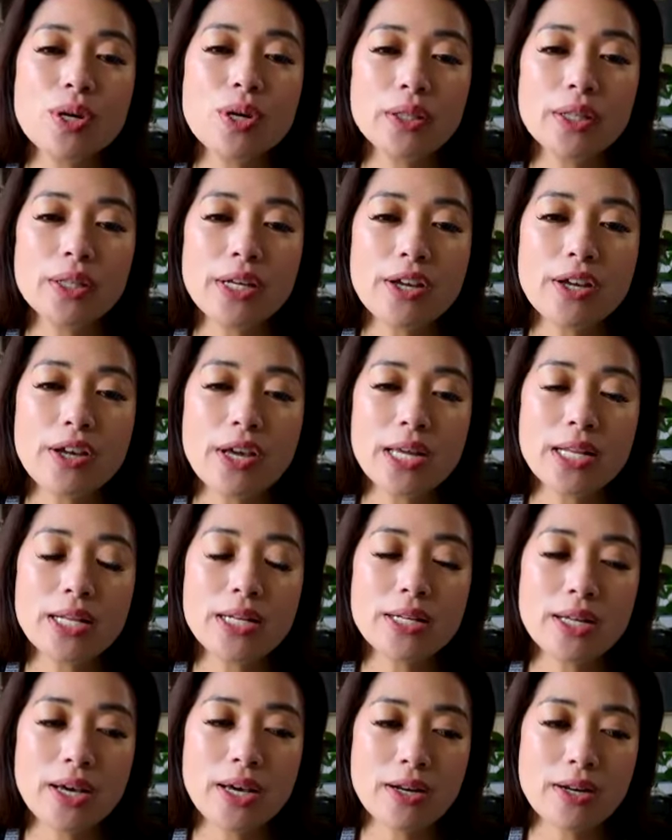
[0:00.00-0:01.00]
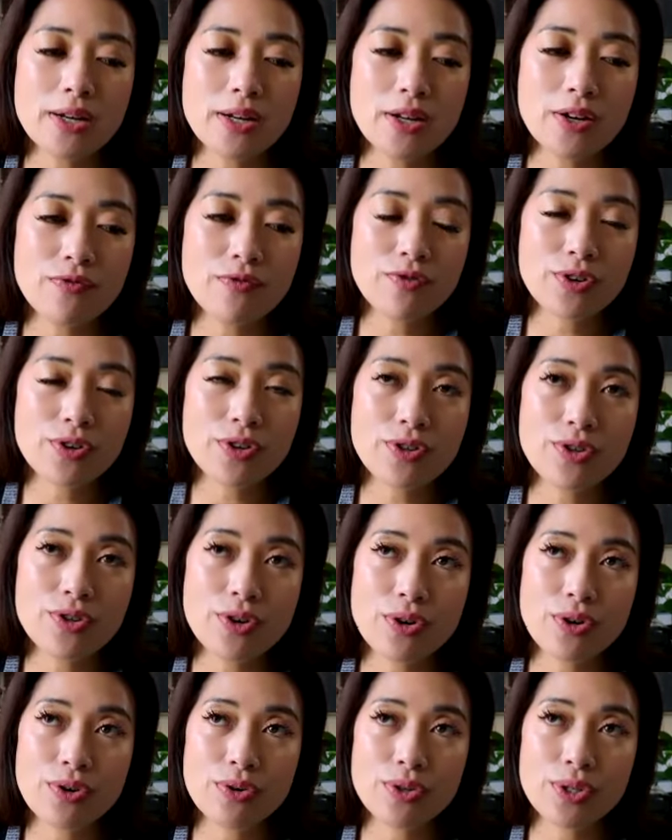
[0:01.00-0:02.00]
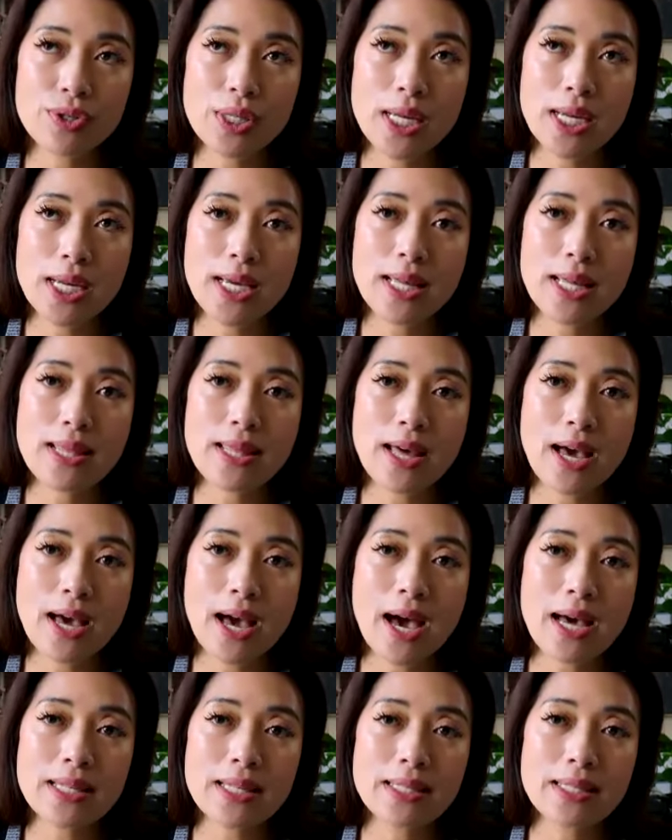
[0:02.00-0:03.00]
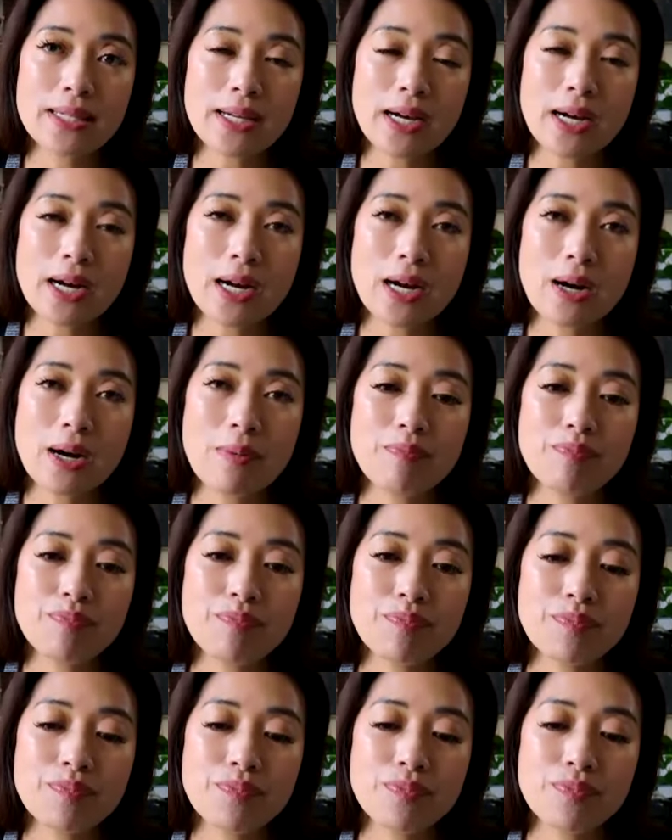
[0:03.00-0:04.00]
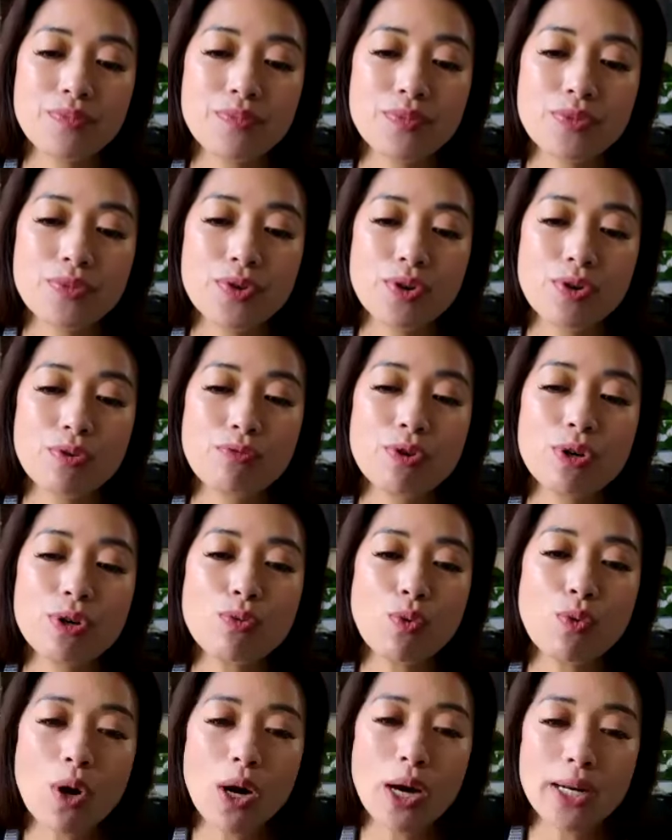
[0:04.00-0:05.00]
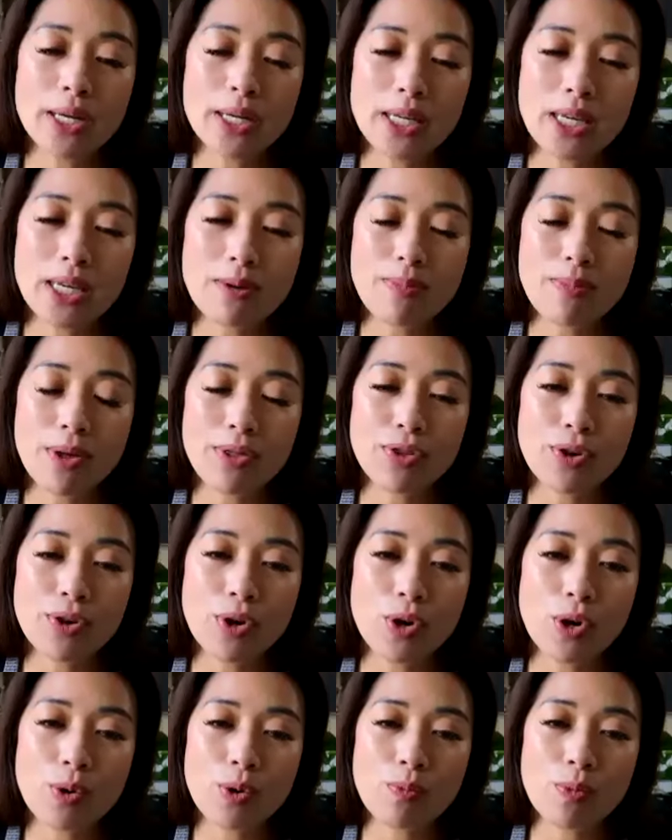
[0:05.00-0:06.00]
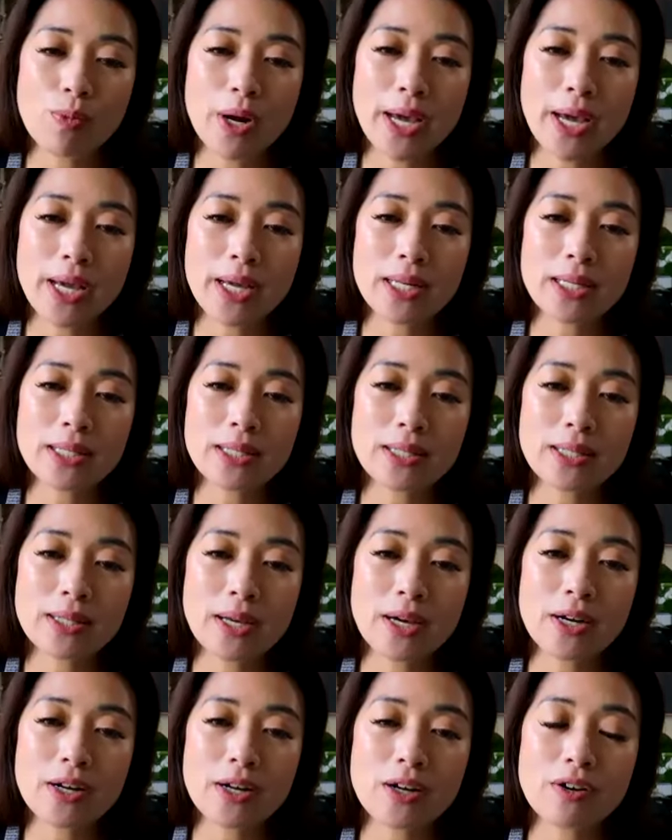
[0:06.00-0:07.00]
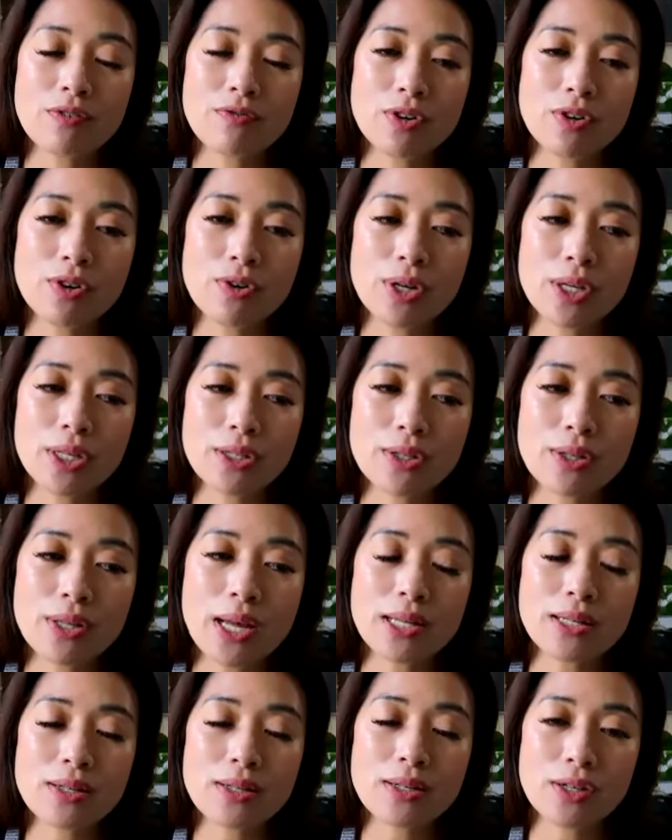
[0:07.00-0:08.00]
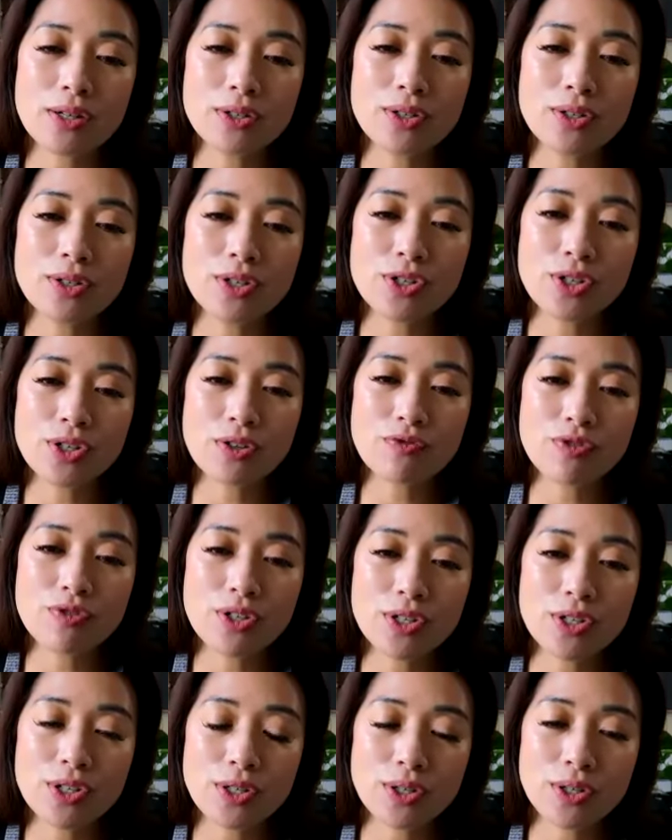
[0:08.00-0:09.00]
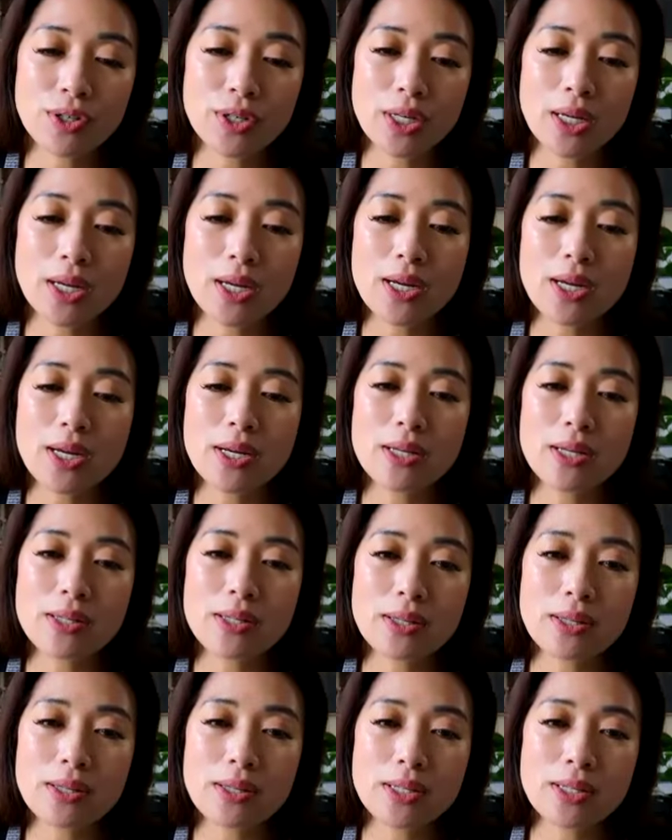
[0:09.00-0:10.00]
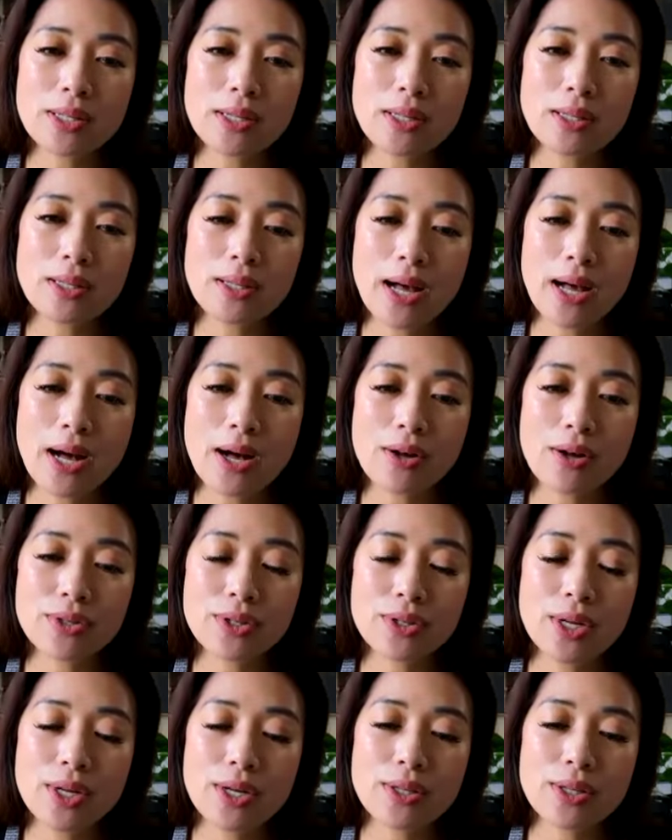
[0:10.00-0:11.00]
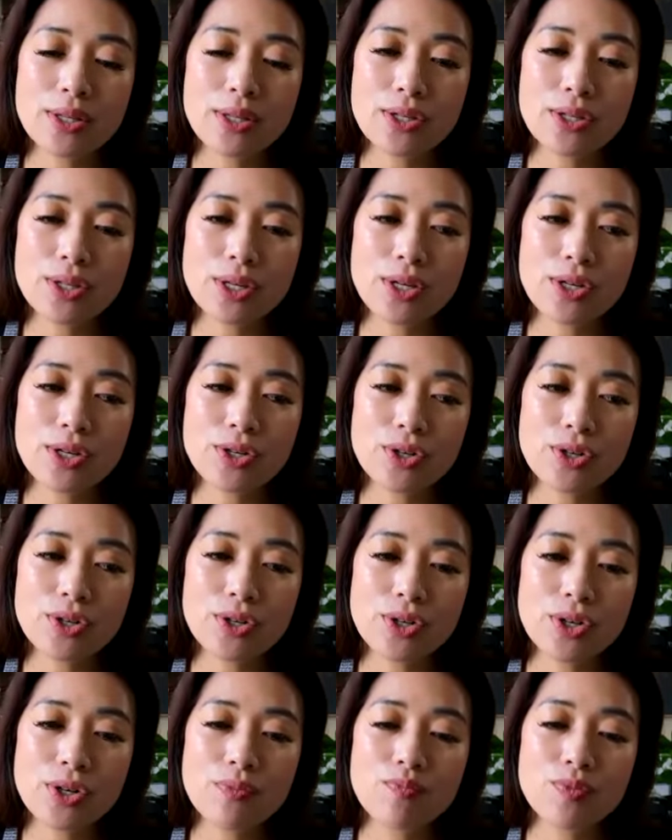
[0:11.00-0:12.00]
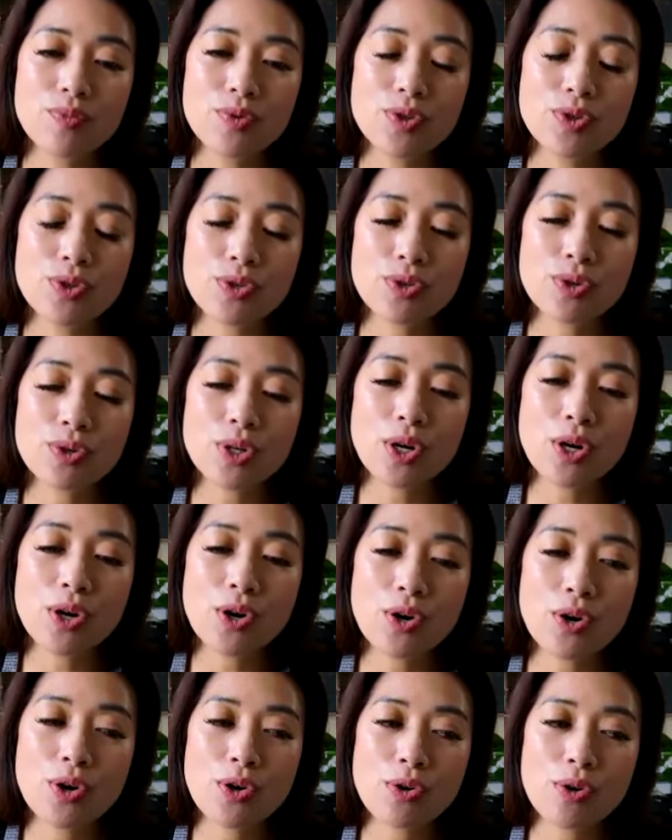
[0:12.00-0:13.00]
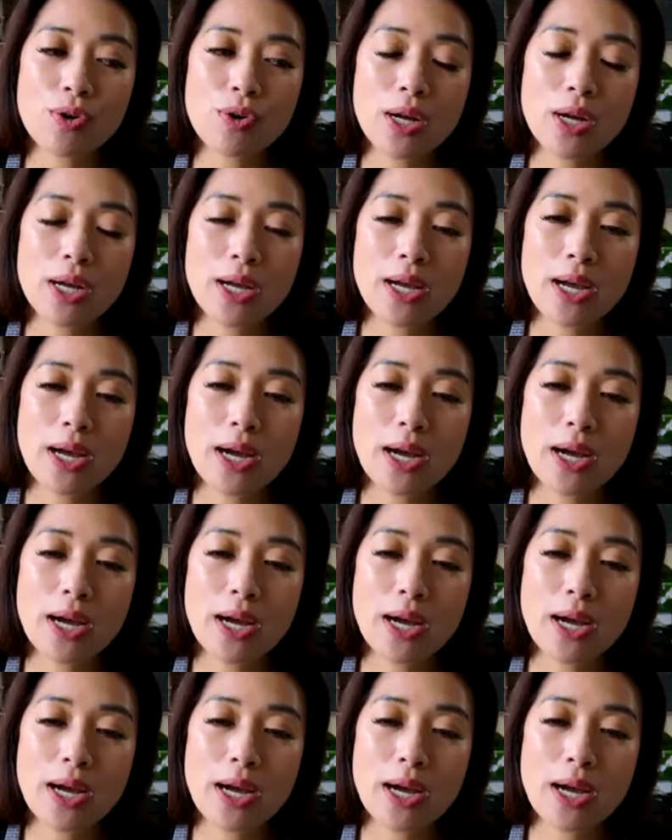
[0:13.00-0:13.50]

really intended for those that we want to keep at the home, right? Instead of going to that skilled nursing facility. So this allows the senior to go